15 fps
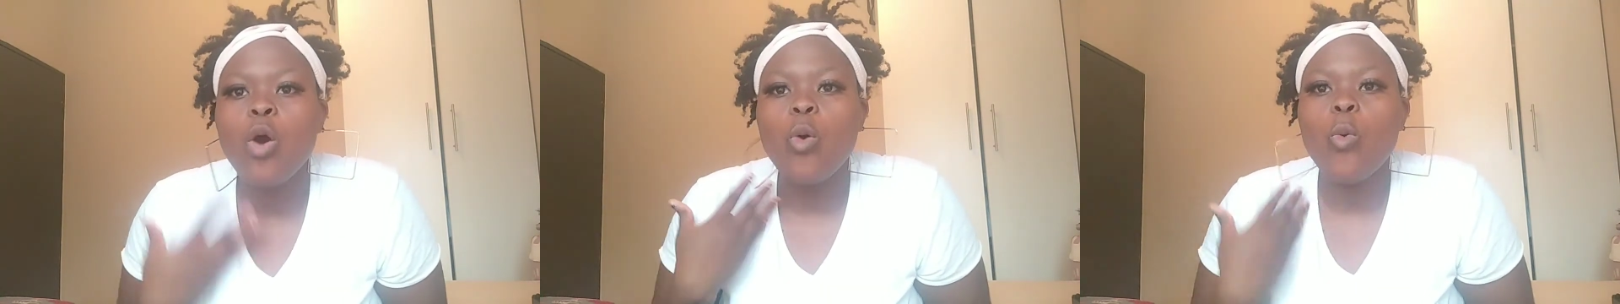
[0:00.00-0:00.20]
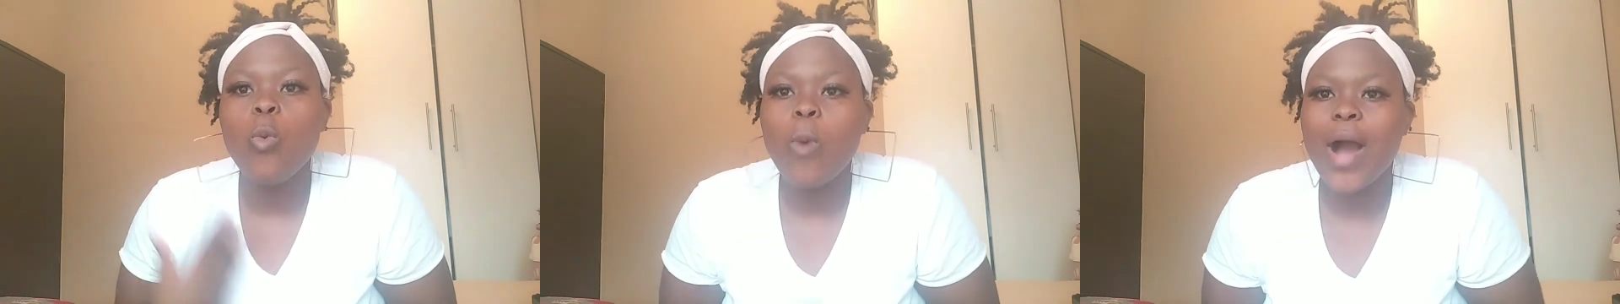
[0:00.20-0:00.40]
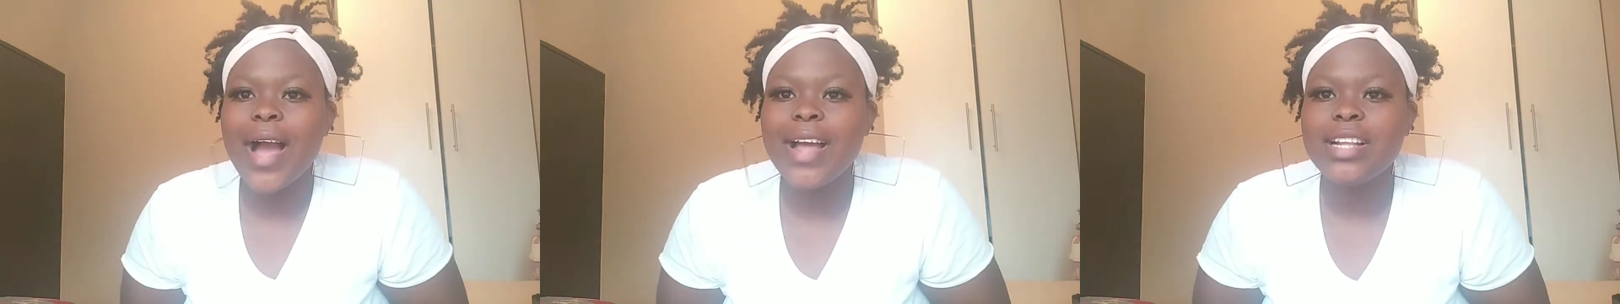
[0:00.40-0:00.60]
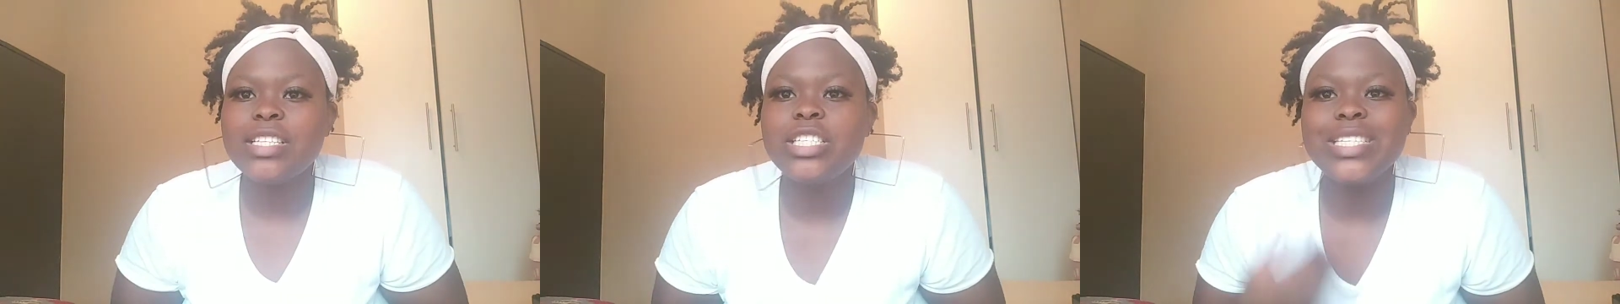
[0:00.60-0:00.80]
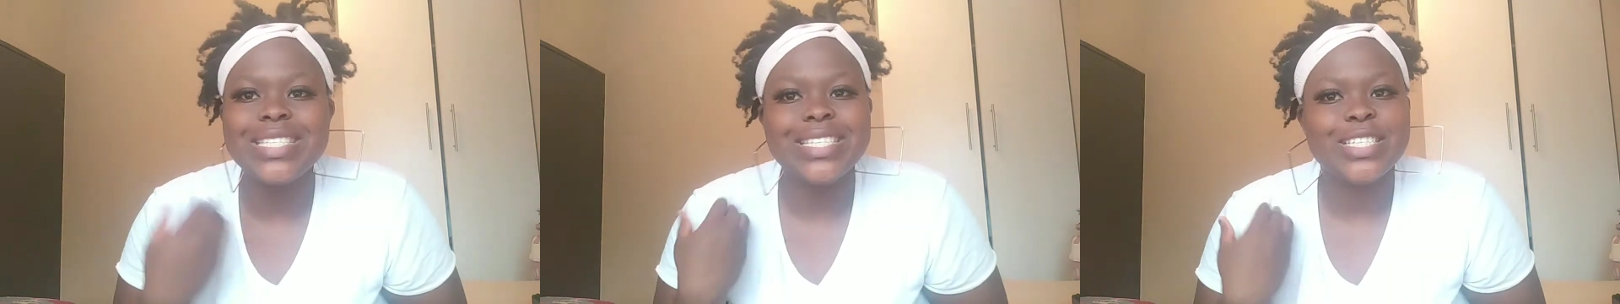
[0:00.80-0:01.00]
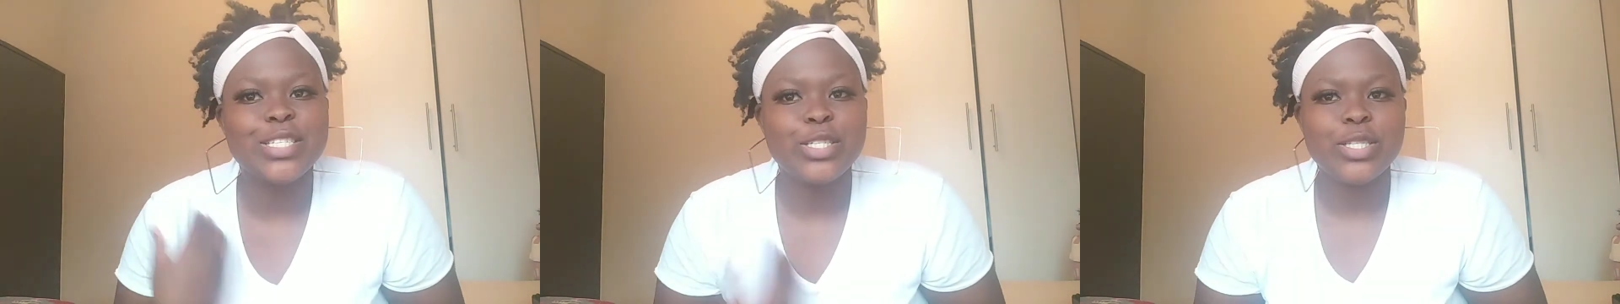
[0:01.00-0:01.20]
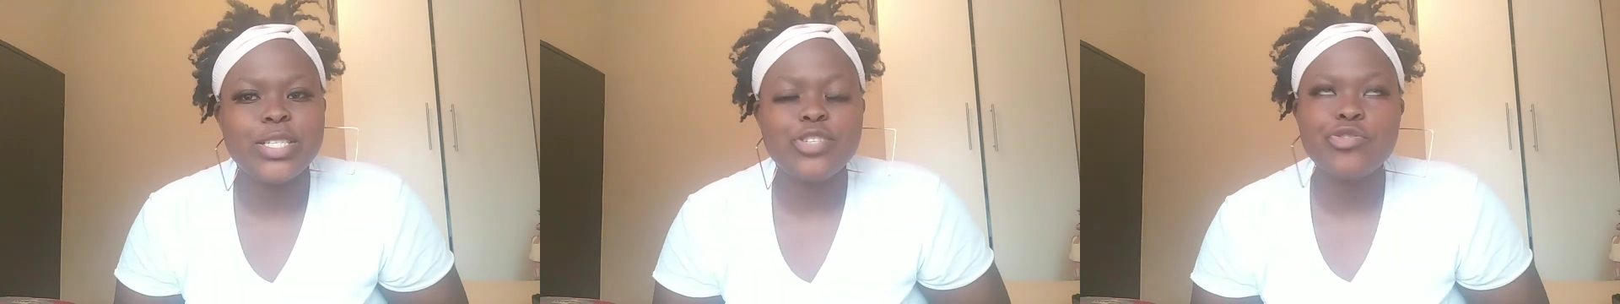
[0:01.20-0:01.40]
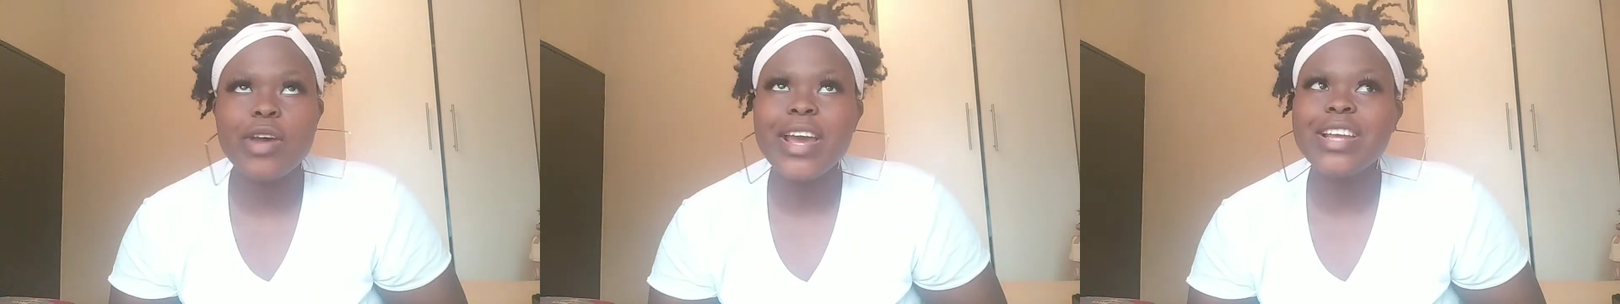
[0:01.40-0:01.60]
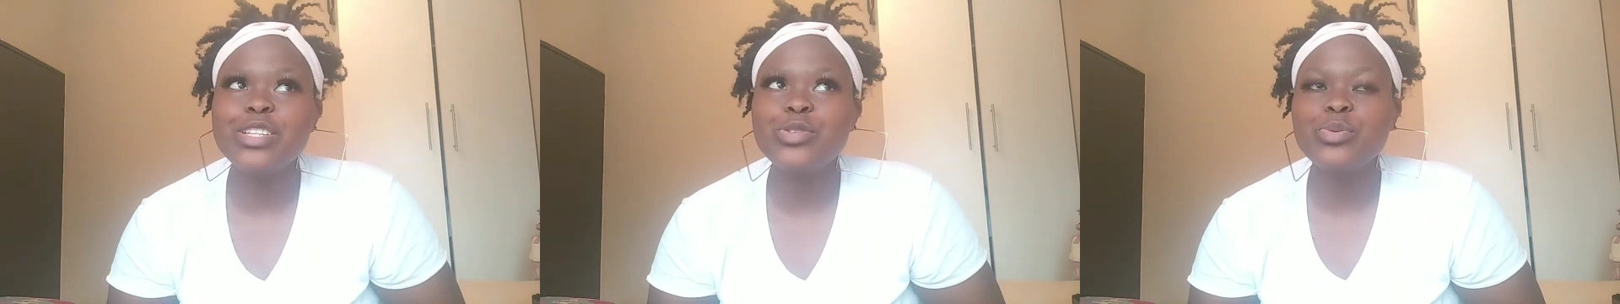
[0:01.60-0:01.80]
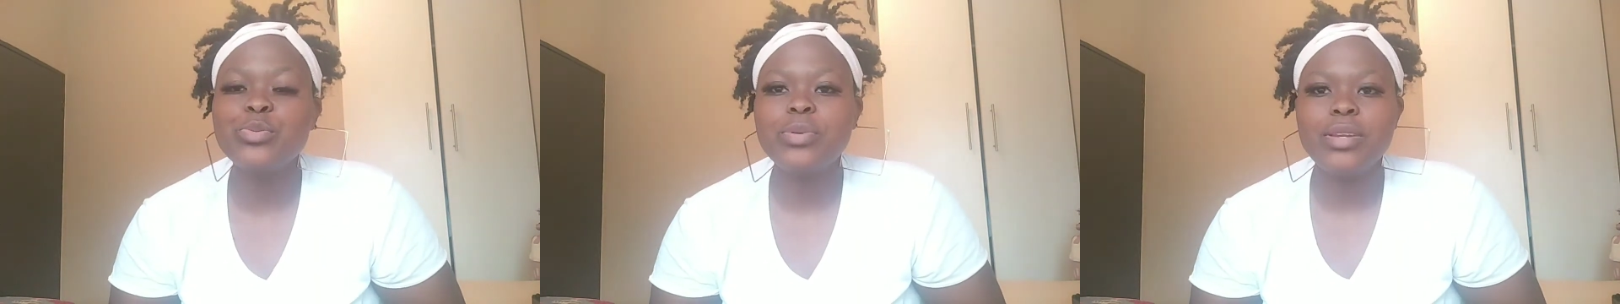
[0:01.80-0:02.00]
while she's trying
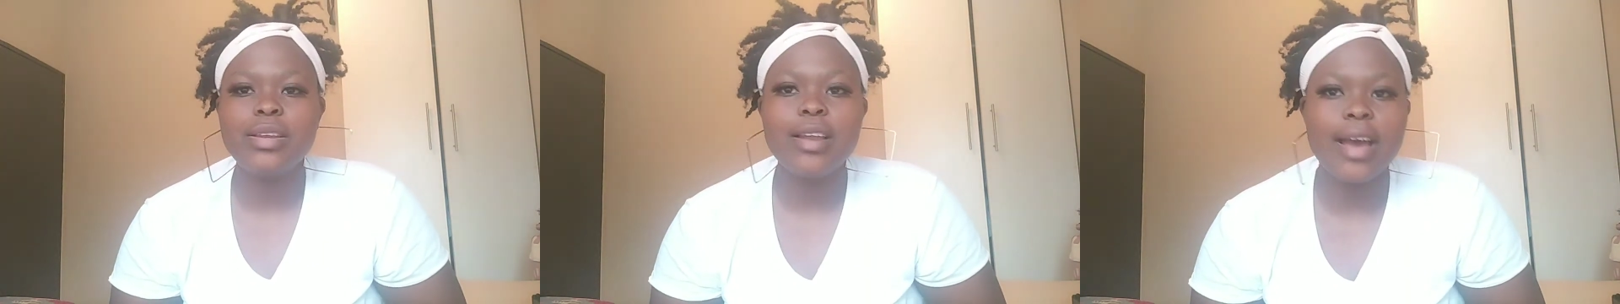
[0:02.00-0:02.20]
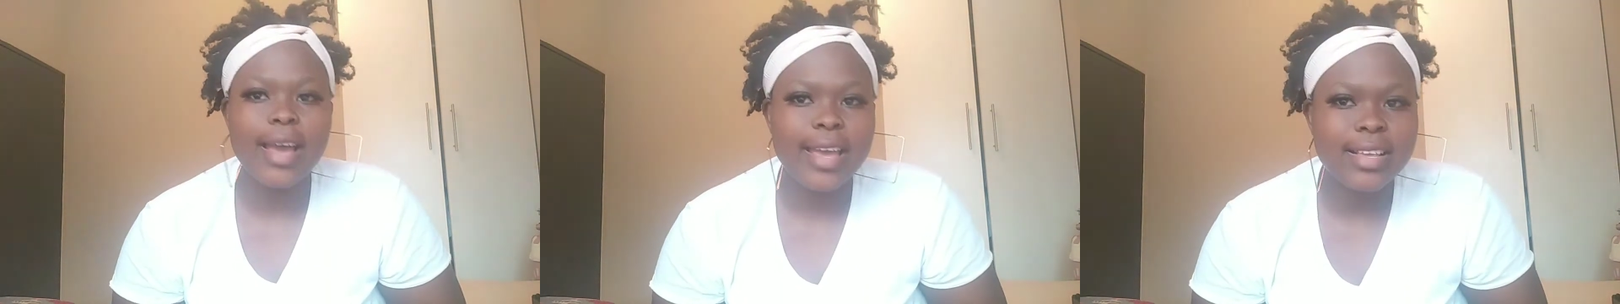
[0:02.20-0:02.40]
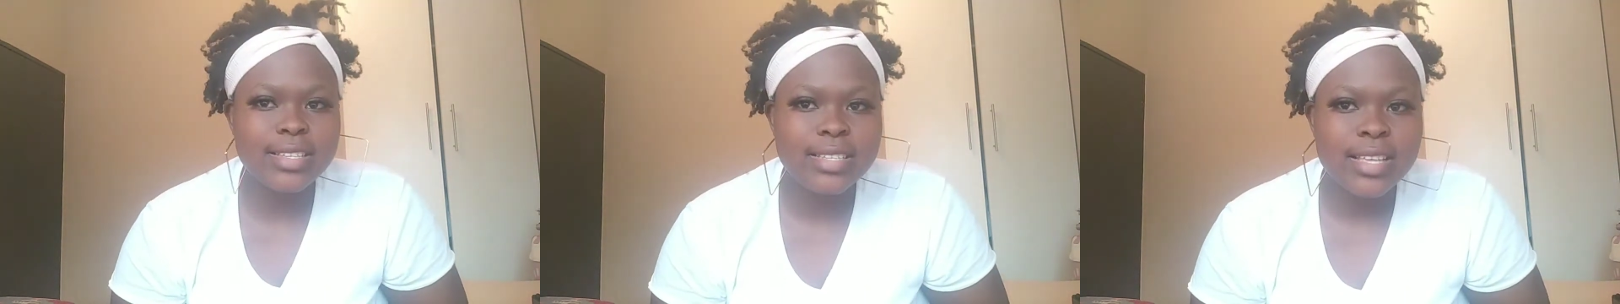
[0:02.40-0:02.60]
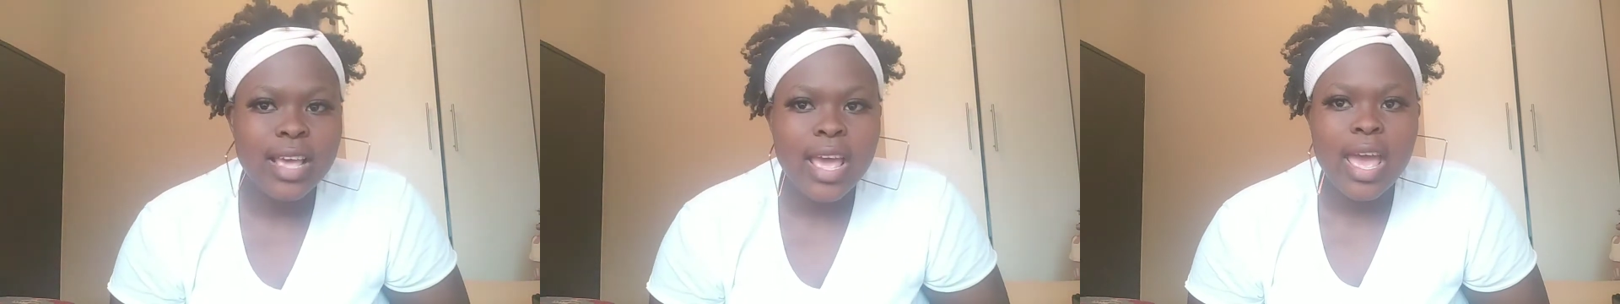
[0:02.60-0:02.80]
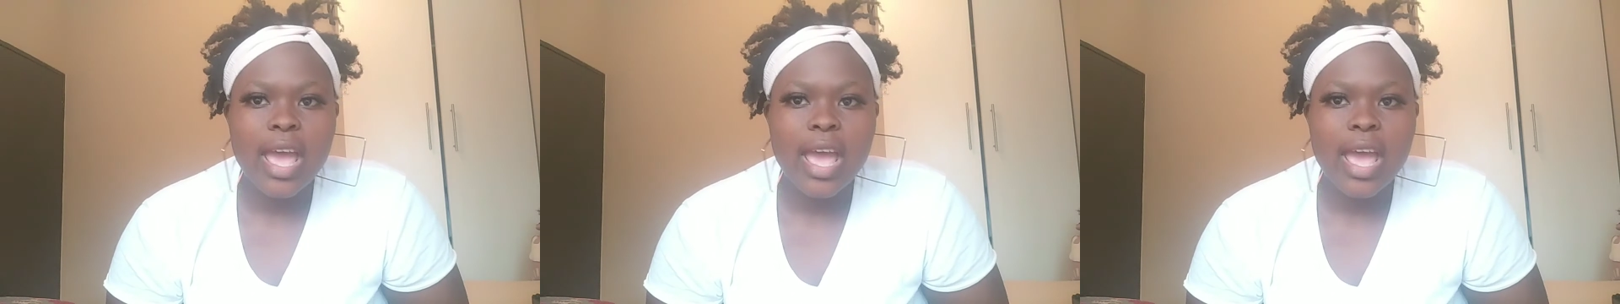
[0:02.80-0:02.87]
to be nice